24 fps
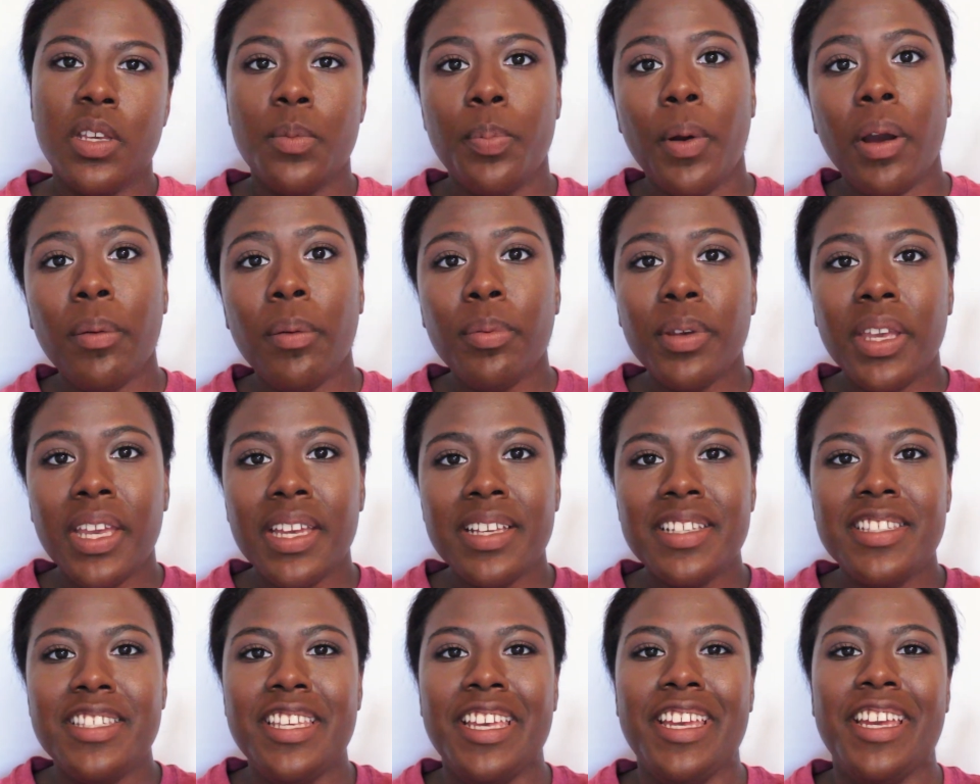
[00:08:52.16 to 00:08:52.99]
So you probably
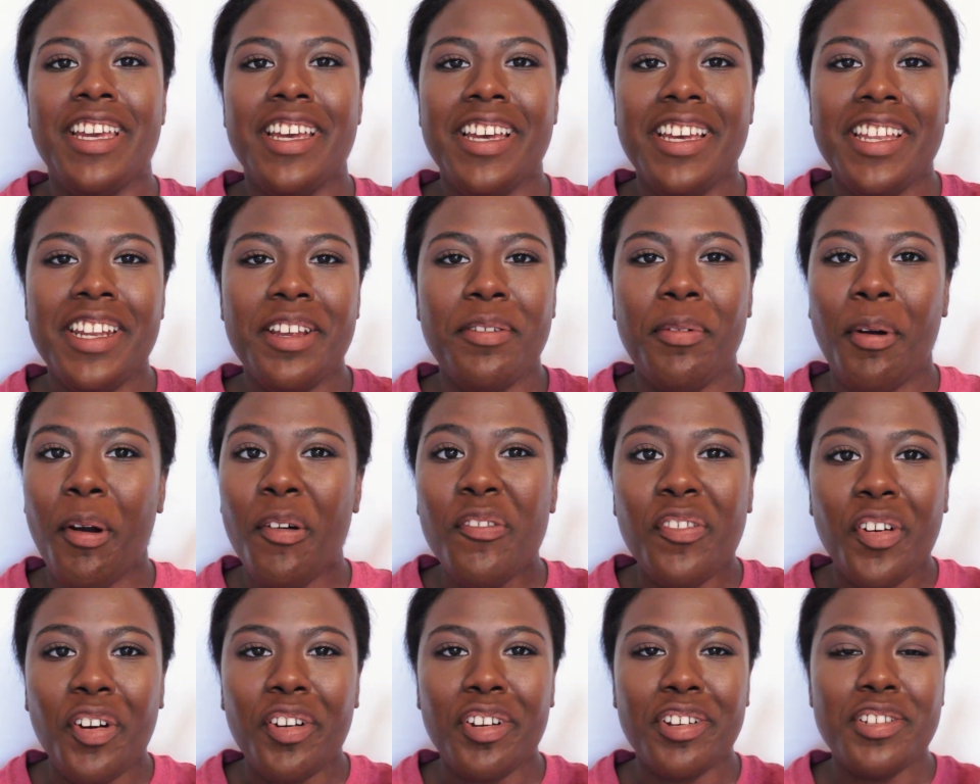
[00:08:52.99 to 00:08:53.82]
can't see it. It
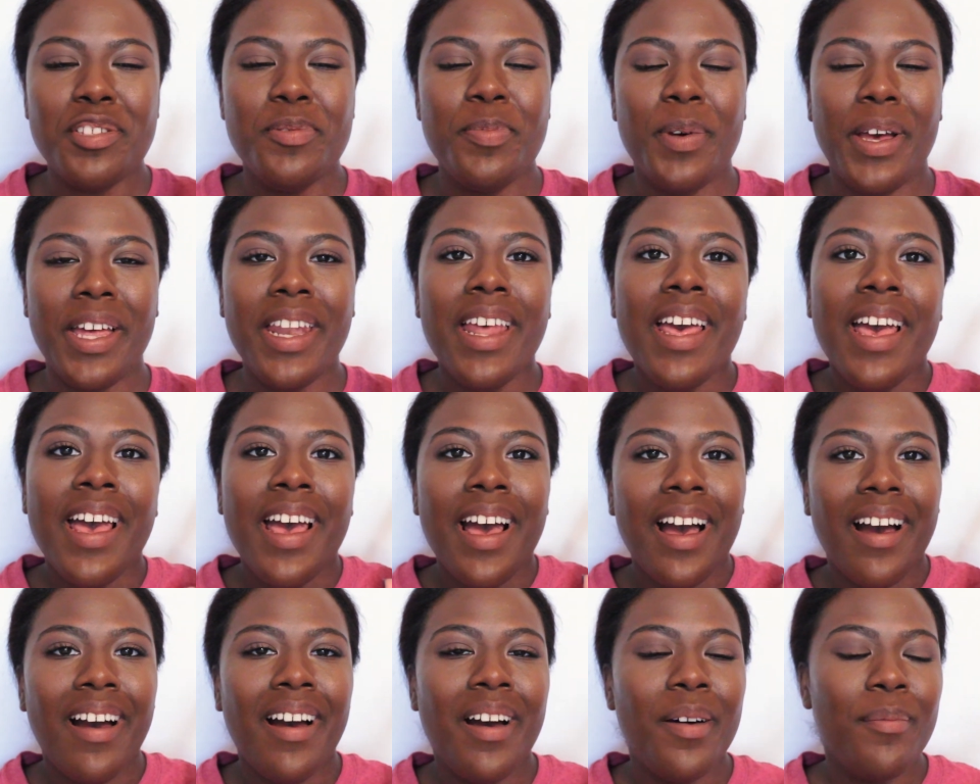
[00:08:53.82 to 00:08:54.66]
won't focus, but
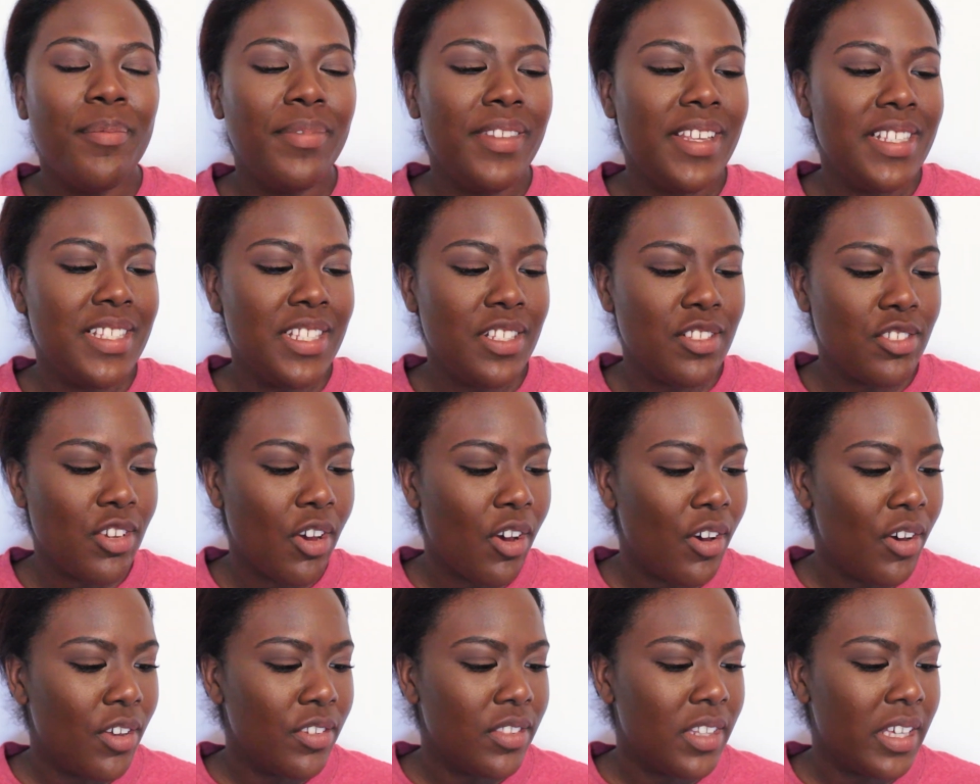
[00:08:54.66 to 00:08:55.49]
this is
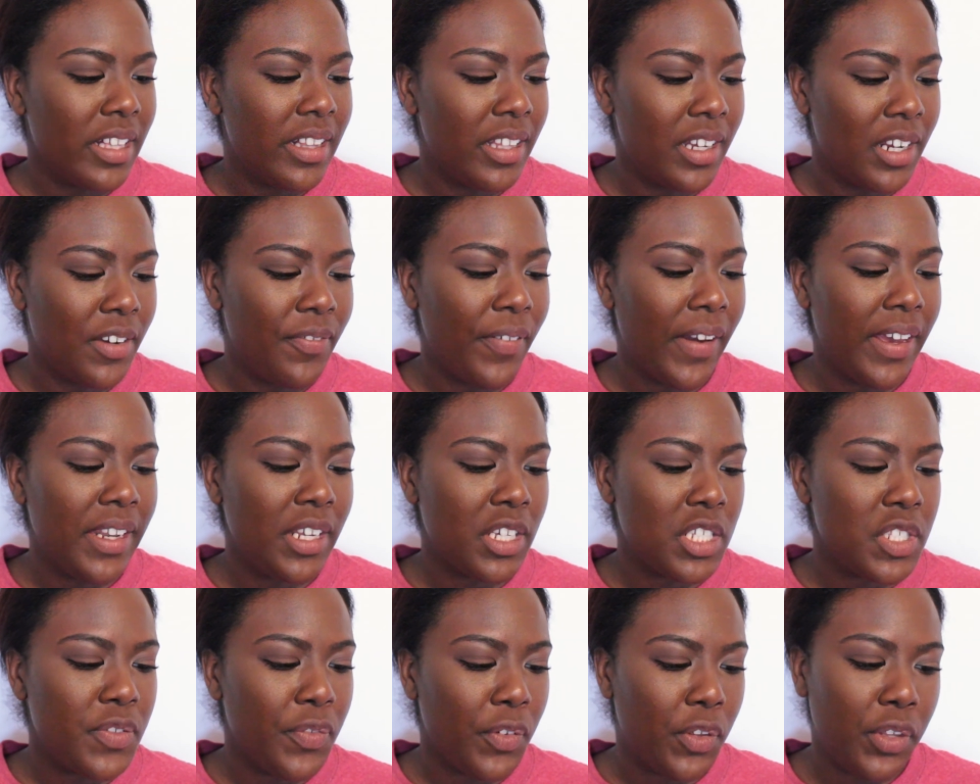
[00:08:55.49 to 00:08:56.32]
called the Clarifying
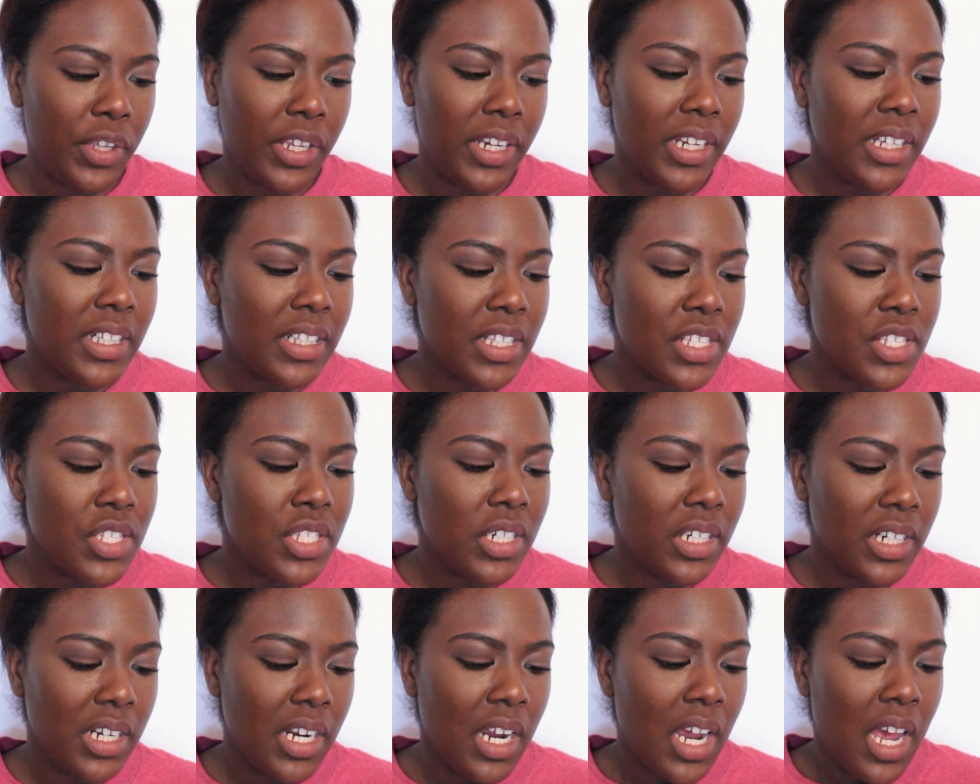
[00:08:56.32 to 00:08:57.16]
Exfoliating
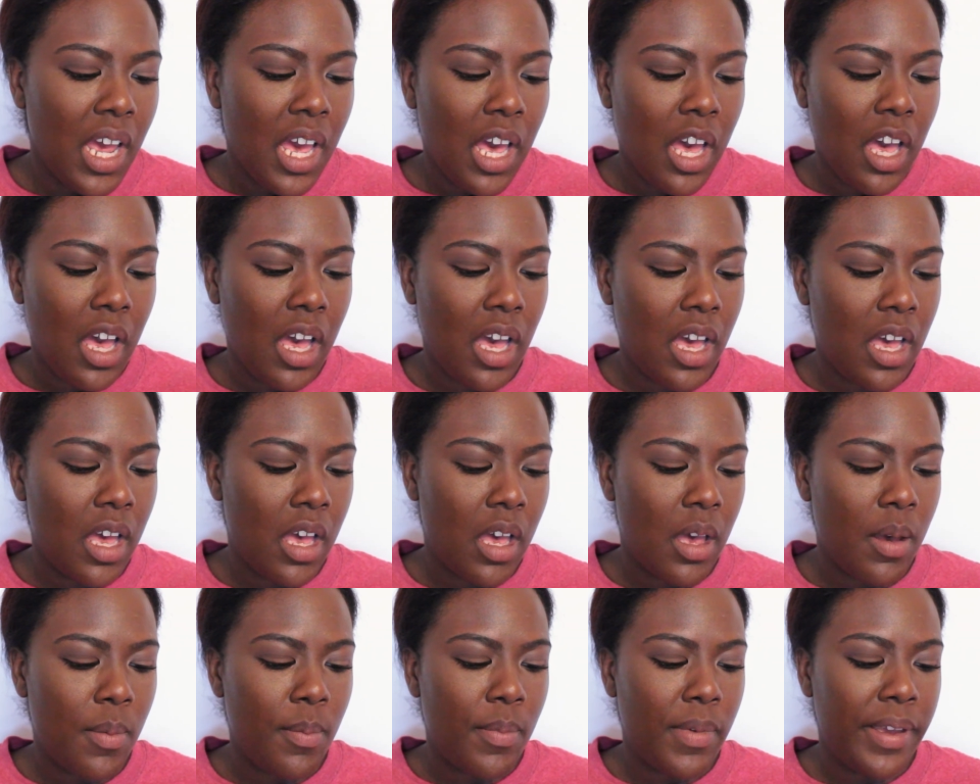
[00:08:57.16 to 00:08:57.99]
Cleanser.
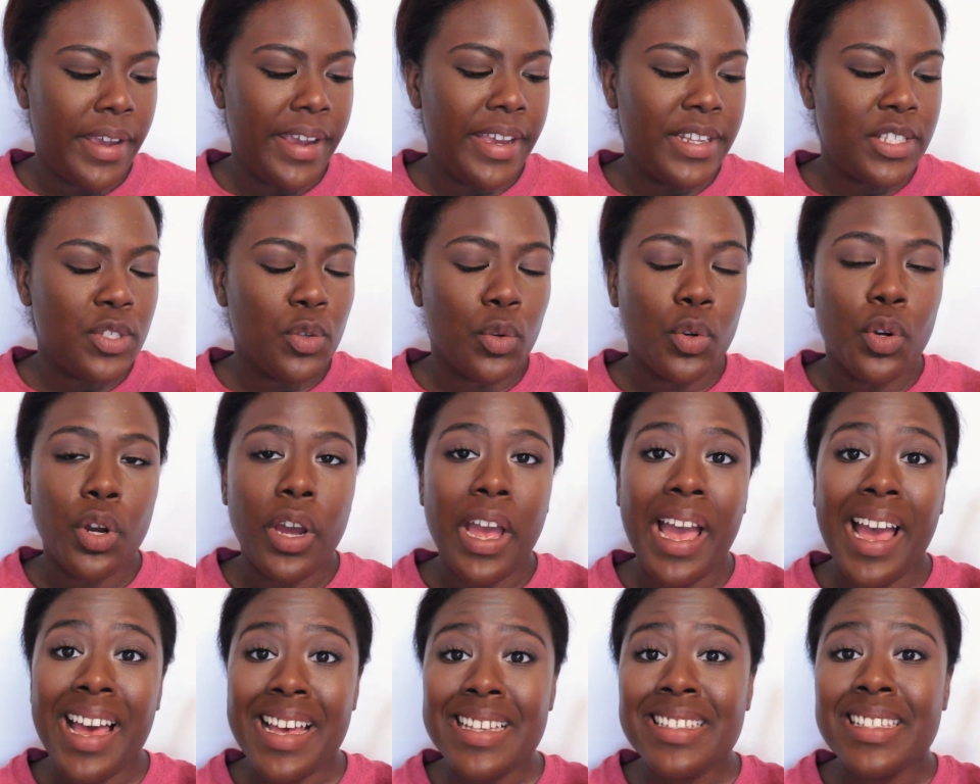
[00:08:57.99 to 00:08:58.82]
It
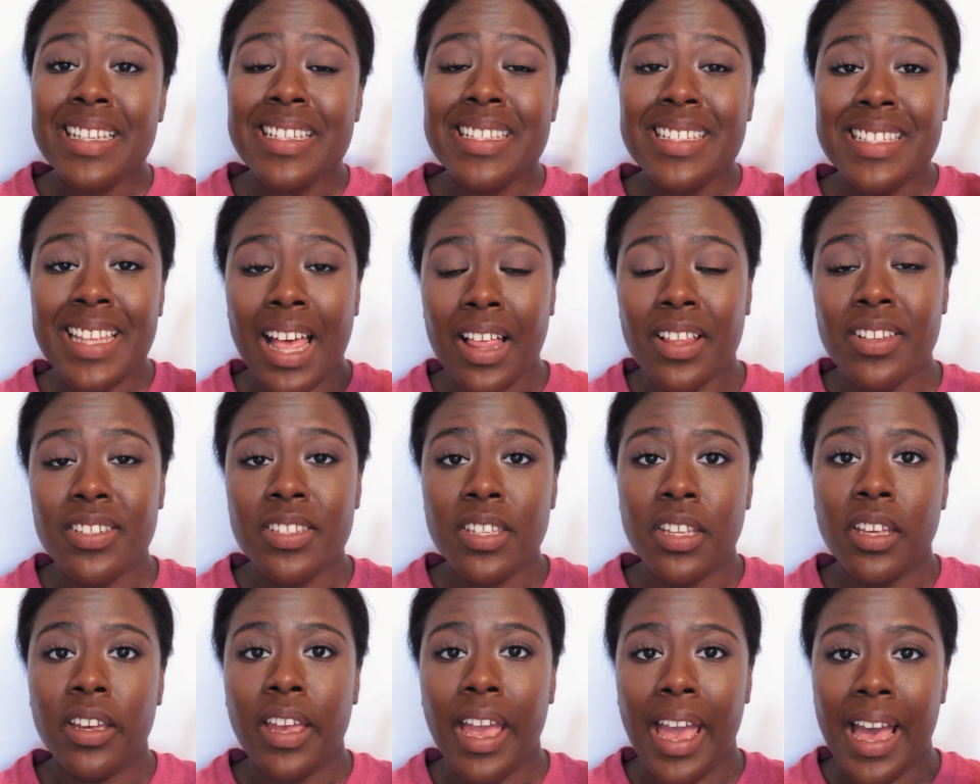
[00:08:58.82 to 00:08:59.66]
has
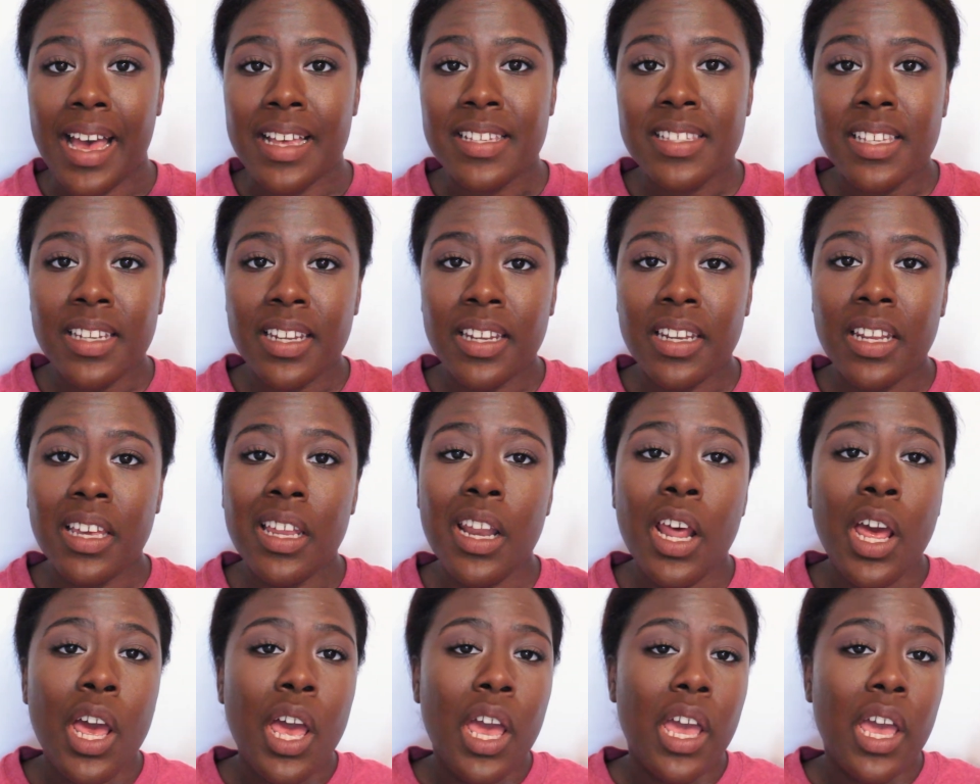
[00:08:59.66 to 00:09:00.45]
salicylic acid in it,